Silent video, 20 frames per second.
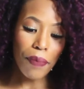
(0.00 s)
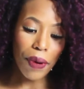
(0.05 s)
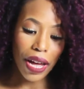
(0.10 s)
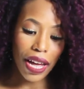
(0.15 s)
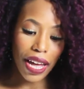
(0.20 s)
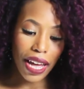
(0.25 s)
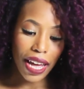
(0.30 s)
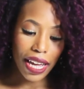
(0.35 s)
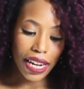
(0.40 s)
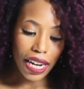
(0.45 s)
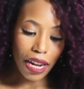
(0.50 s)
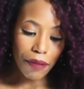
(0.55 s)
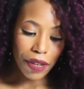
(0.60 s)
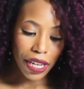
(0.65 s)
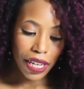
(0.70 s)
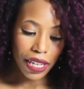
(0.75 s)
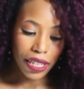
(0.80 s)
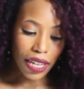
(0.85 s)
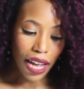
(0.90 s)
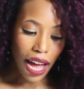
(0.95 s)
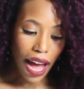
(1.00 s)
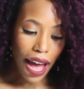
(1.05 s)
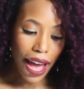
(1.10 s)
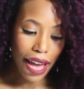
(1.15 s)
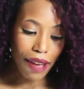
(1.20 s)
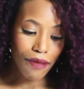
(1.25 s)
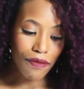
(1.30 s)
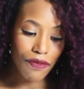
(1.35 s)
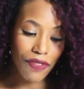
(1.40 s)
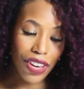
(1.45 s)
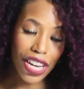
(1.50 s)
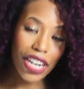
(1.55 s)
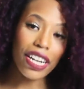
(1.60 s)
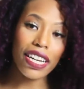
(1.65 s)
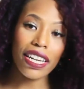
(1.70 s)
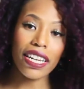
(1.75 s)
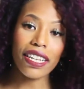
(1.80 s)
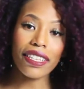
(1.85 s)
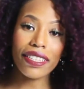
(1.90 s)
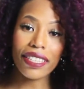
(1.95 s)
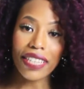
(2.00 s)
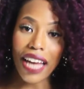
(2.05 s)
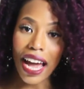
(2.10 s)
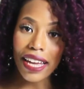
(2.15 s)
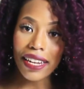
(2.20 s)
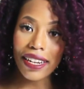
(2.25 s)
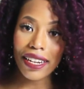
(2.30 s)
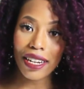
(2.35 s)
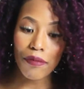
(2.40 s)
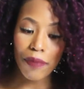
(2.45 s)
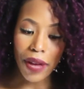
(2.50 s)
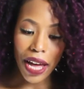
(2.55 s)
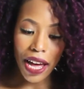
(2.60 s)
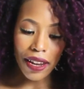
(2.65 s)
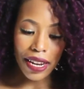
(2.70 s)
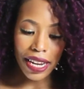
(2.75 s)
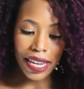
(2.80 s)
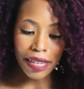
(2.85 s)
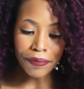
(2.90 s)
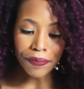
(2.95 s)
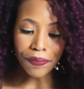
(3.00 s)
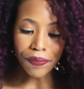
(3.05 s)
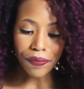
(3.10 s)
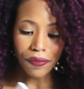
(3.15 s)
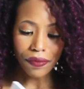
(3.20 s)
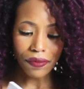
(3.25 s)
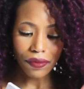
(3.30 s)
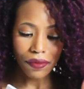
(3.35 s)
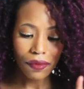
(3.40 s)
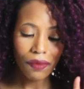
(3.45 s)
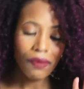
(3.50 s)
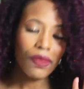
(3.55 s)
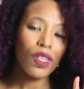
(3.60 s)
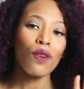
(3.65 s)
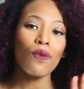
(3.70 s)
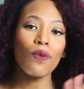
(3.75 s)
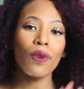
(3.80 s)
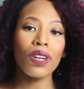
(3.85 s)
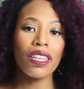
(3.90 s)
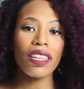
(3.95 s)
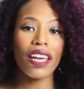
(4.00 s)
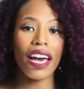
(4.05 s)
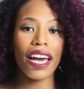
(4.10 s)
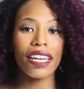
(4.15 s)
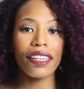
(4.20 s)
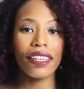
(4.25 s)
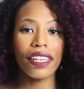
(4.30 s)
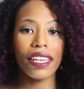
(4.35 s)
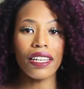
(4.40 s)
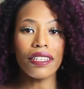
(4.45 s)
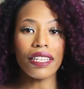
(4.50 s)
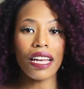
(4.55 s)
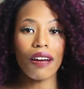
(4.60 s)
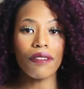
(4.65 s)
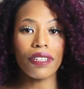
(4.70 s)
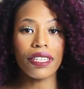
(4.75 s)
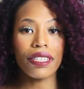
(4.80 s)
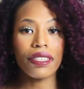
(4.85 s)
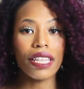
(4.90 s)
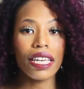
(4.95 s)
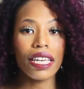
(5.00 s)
but I mean, I am very excited about it. One of the ideas I was